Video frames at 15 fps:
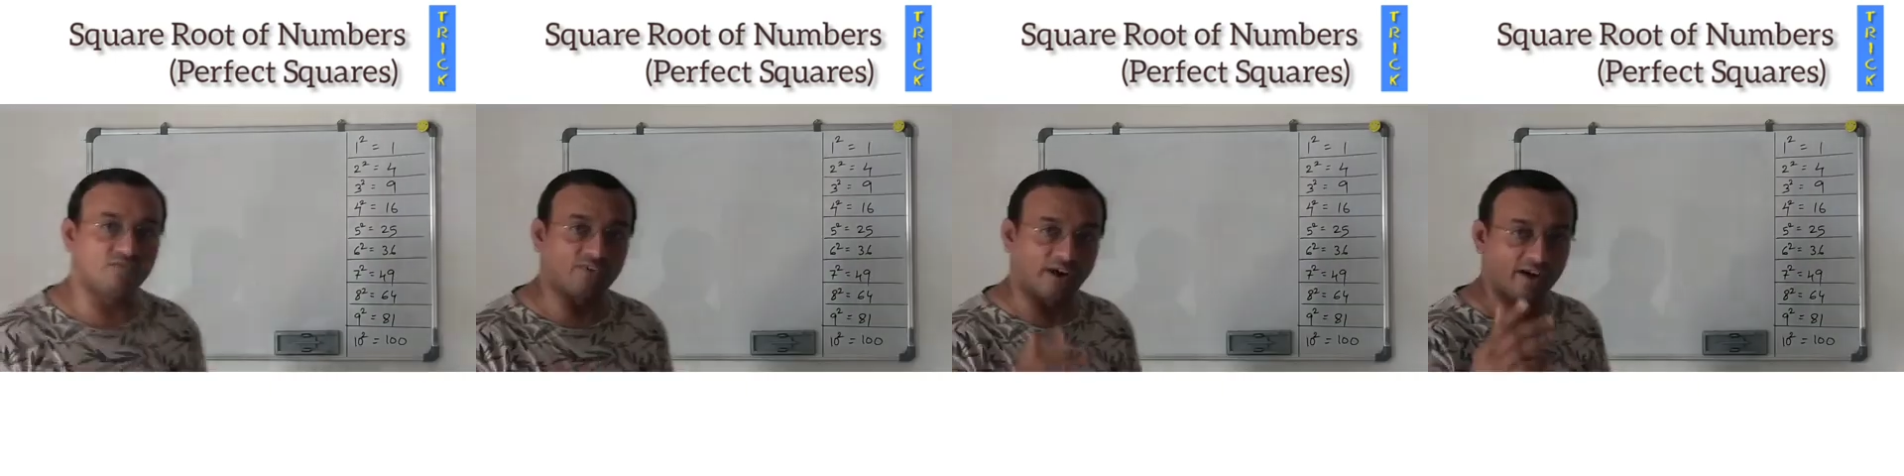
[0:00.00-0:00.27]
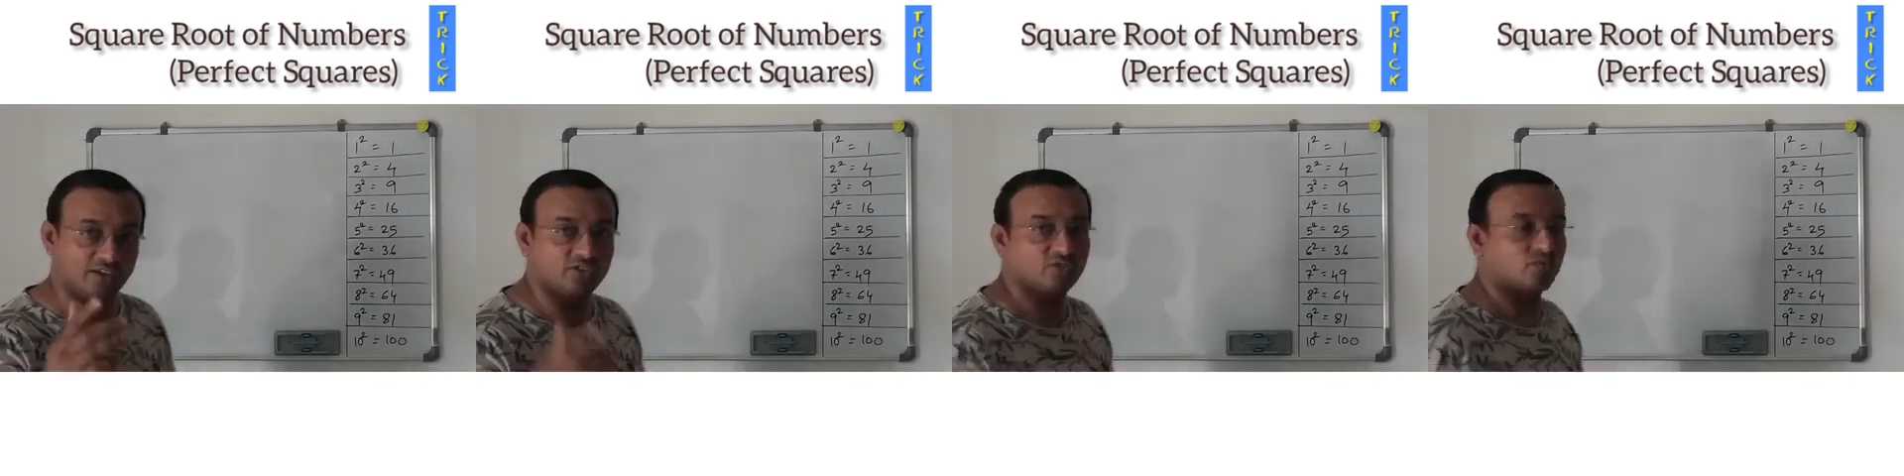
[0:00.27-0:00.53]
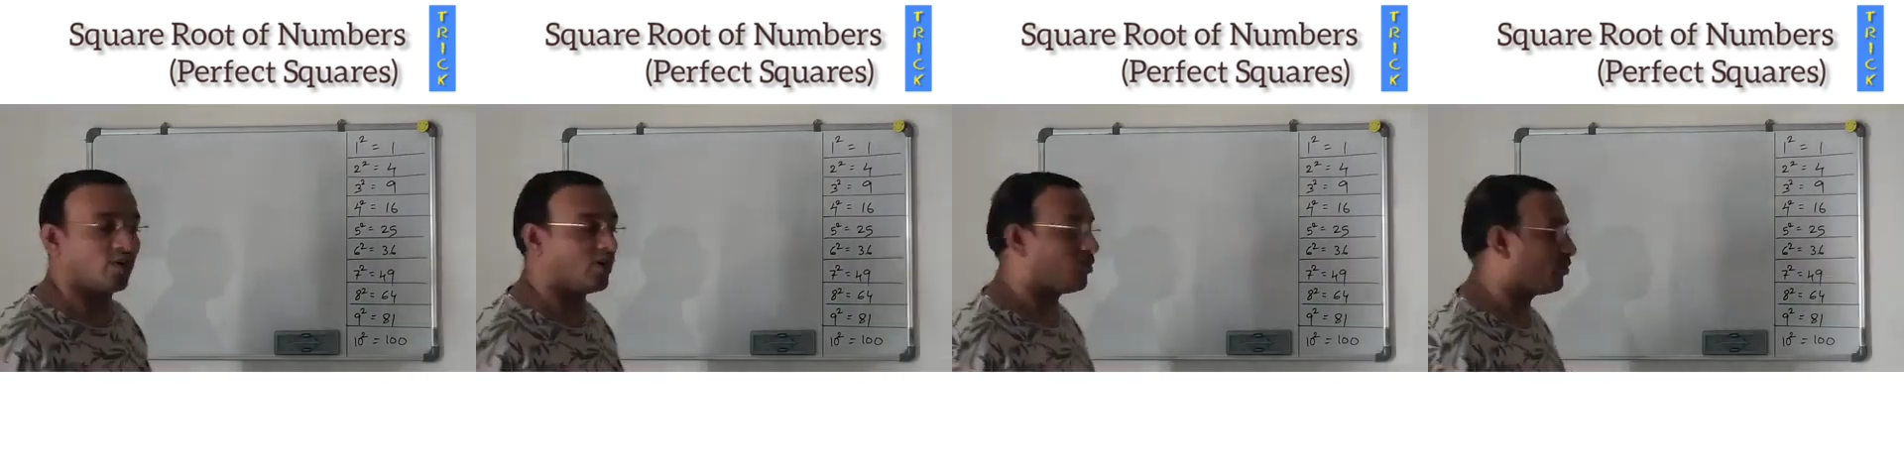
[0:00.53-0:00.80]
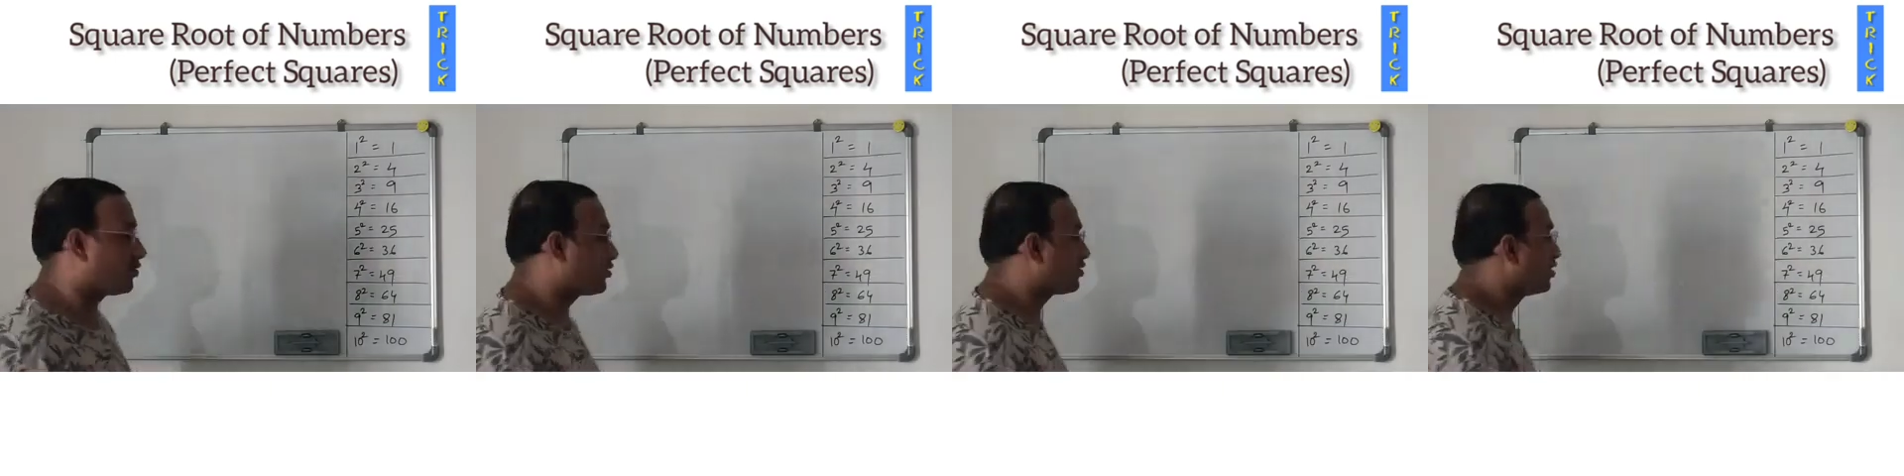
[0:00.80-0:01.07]
finding square
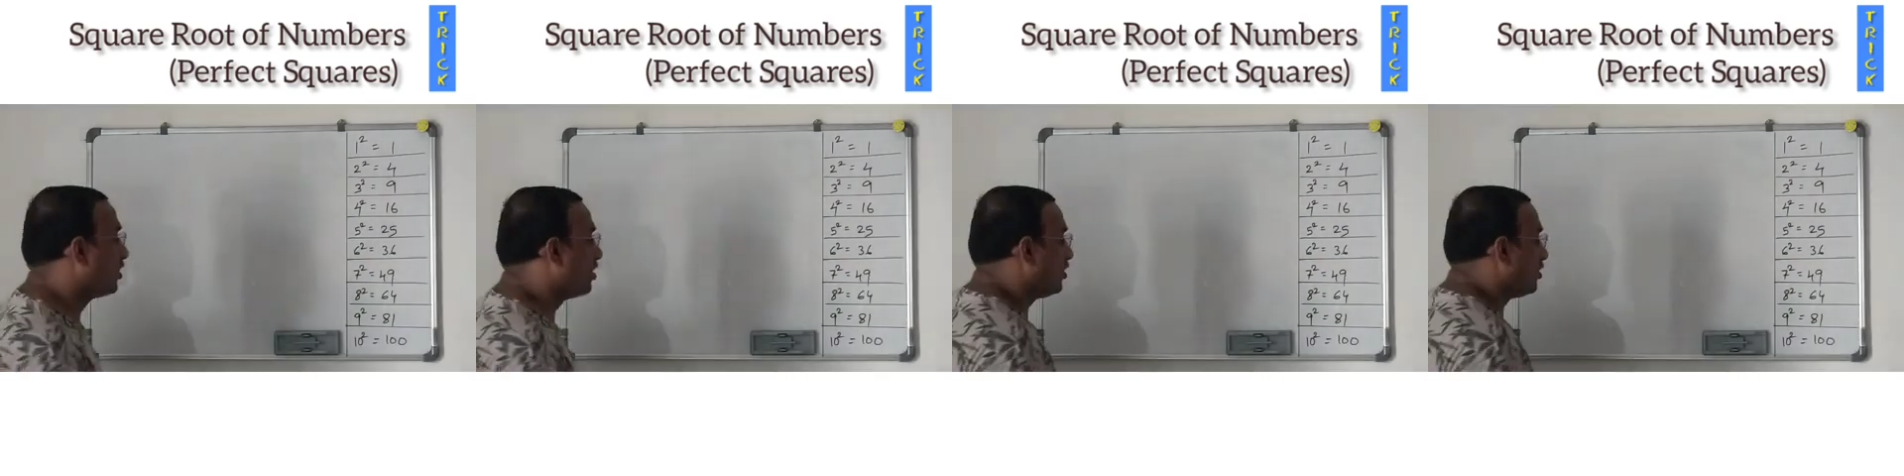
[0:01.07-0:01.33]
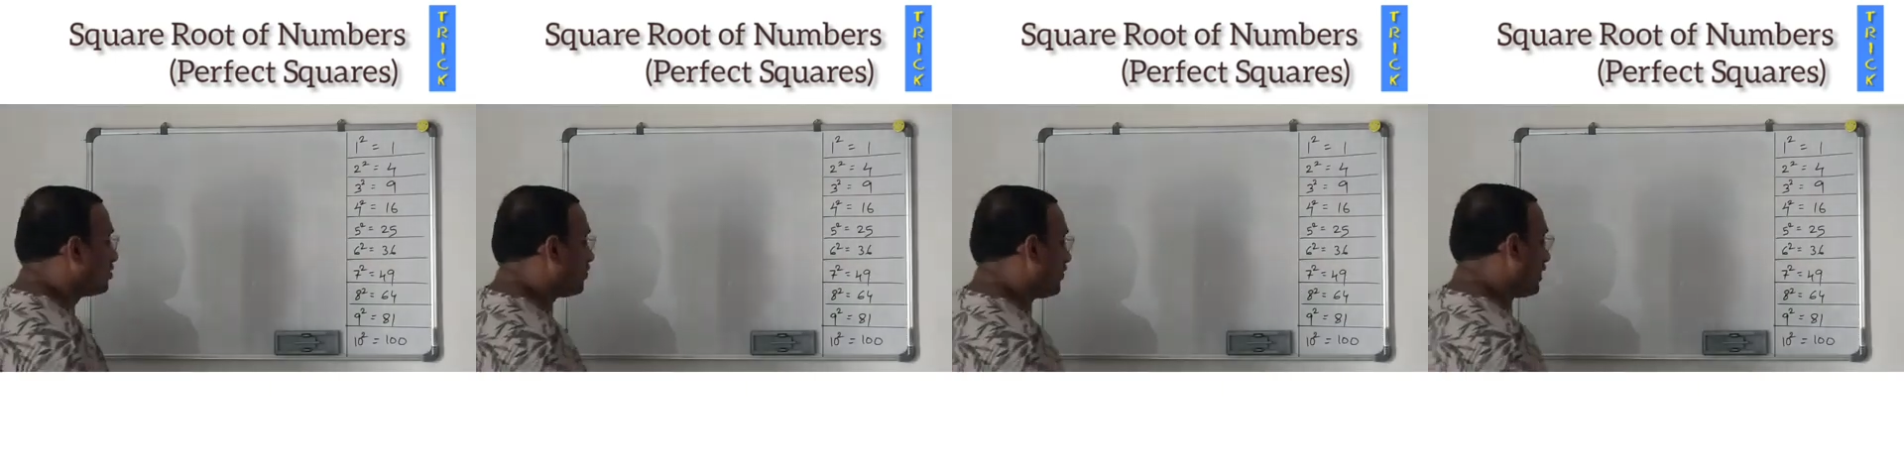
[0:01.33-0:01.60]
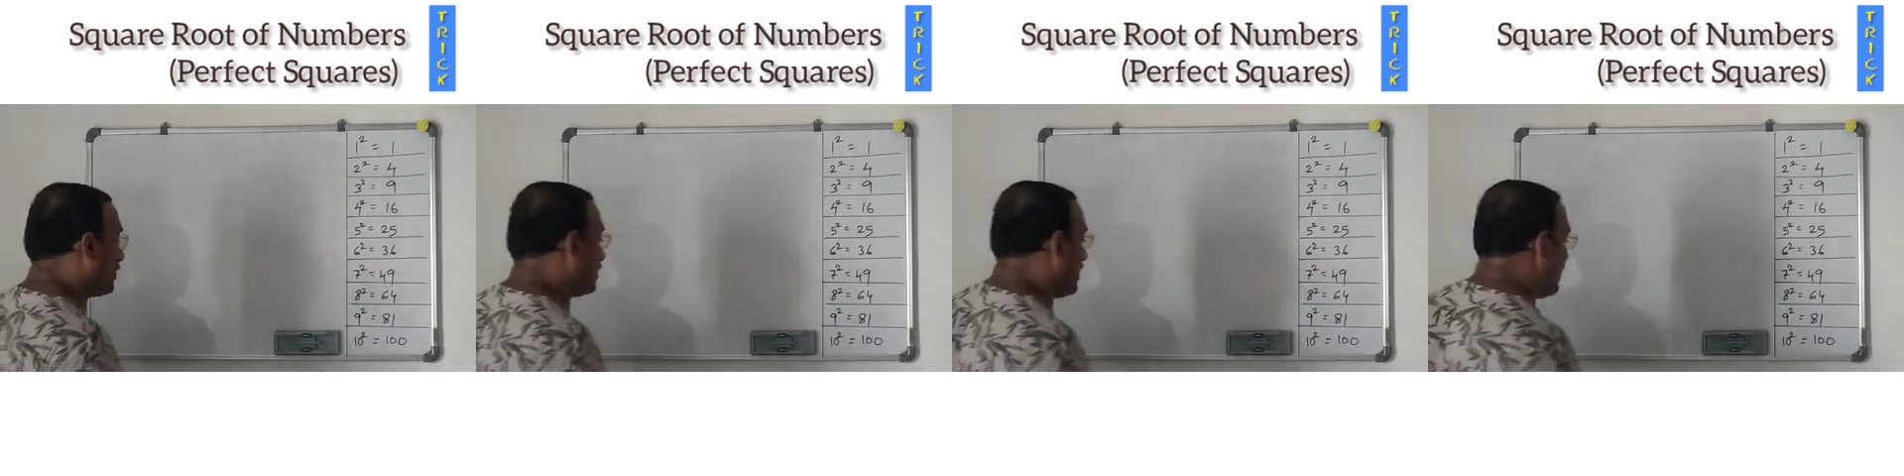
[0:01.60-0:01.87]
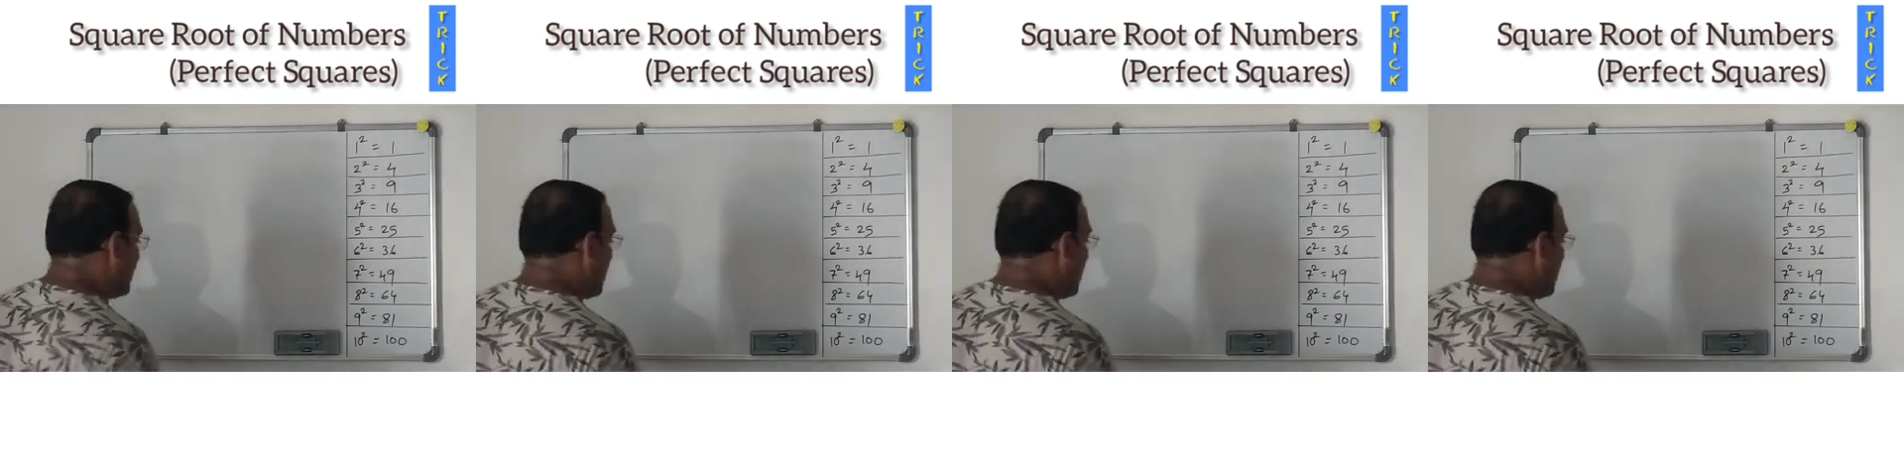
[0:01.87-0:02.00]
roots. So for that